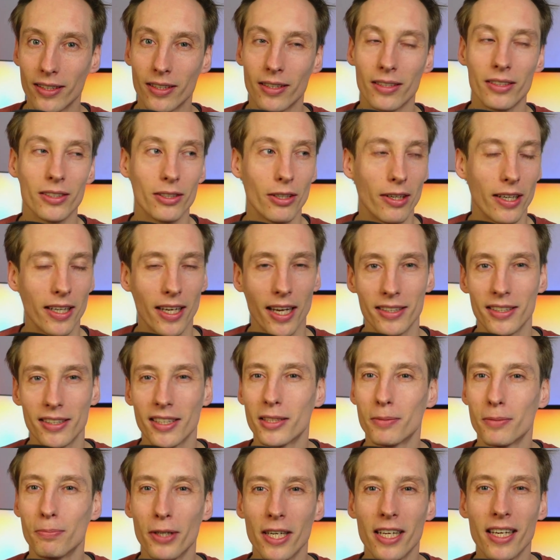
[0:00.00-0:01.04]
So I guess it's
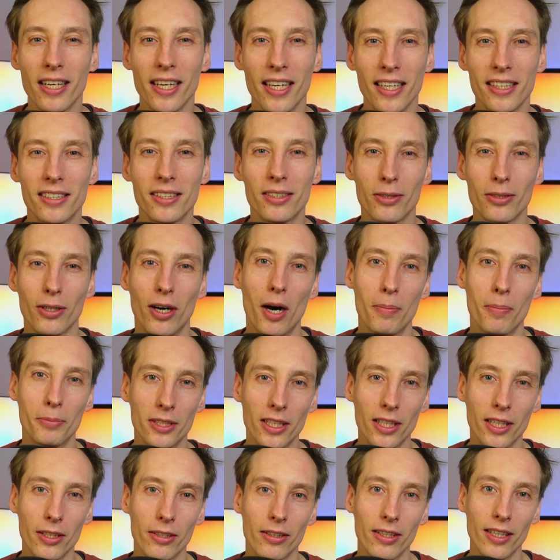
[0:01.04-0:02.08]
pretty easy to
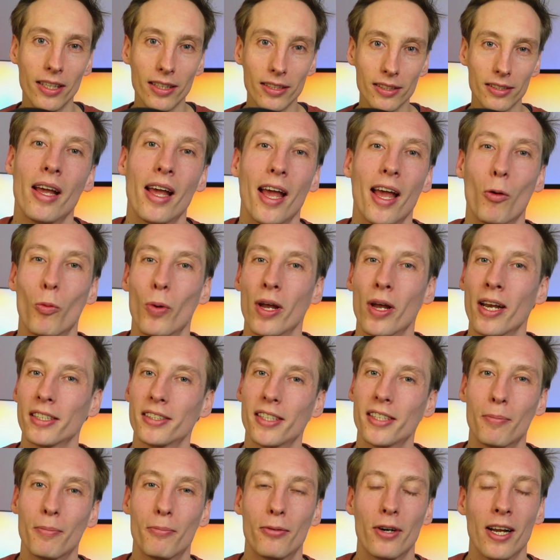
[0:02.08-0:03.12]
upskill this. And when I say
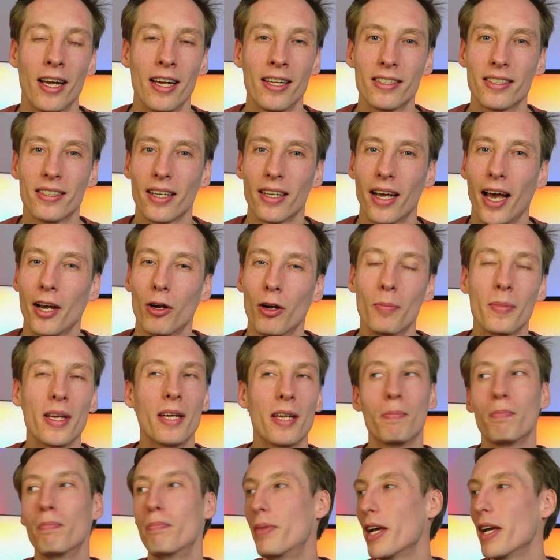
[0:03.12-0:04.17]
brands, I don't mean
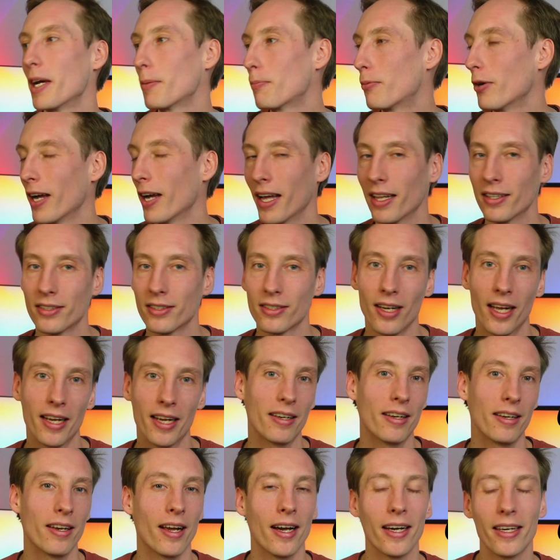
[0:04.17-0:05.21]
big brands like
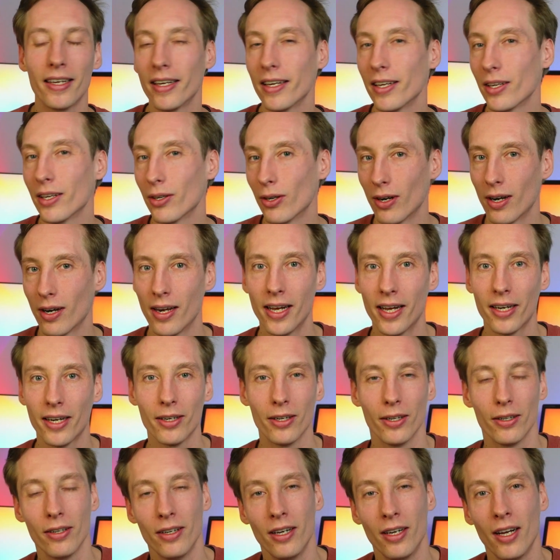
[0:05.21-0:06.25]
Nike or Lego.